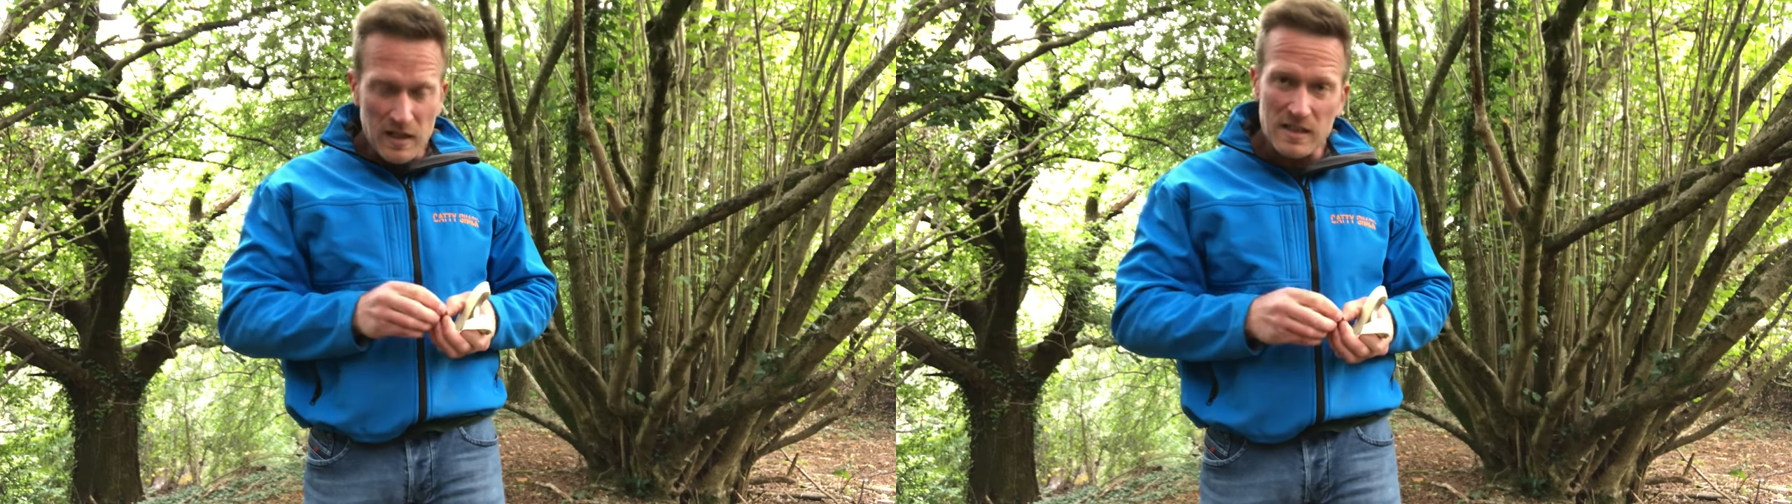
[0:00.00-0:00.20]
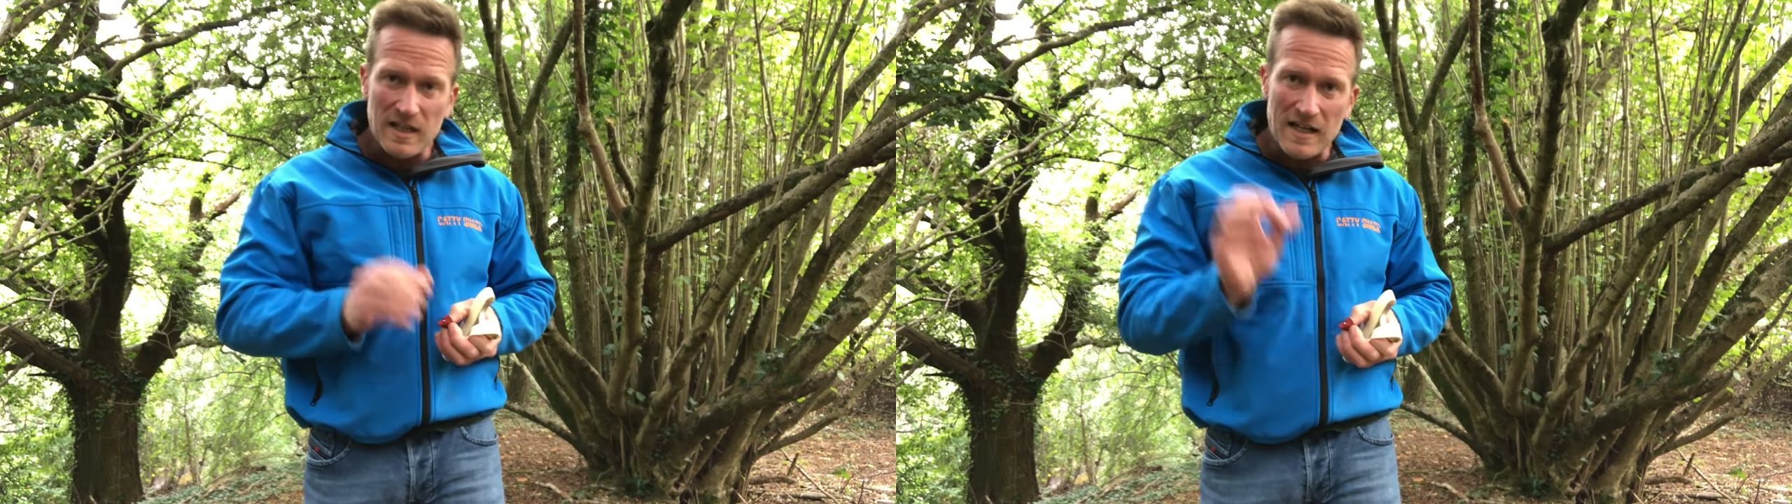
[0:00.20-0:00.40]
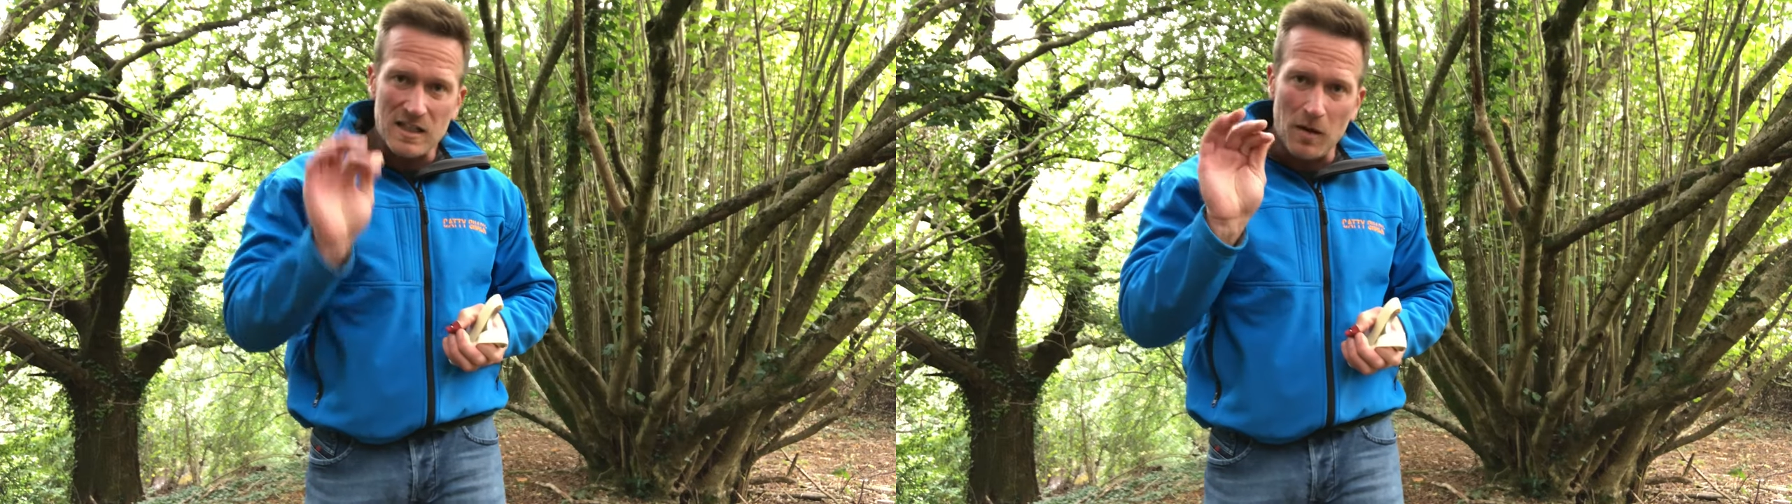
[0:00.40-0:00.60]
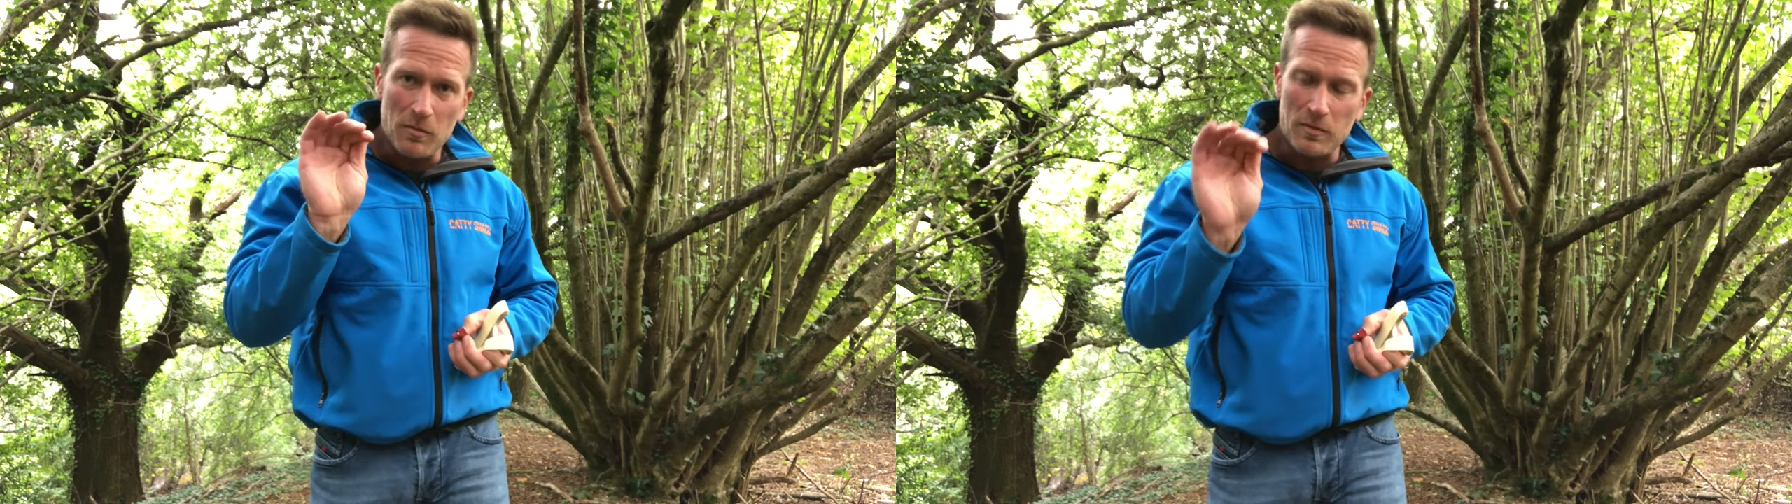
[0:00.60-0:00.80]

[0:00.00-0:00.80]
is sat up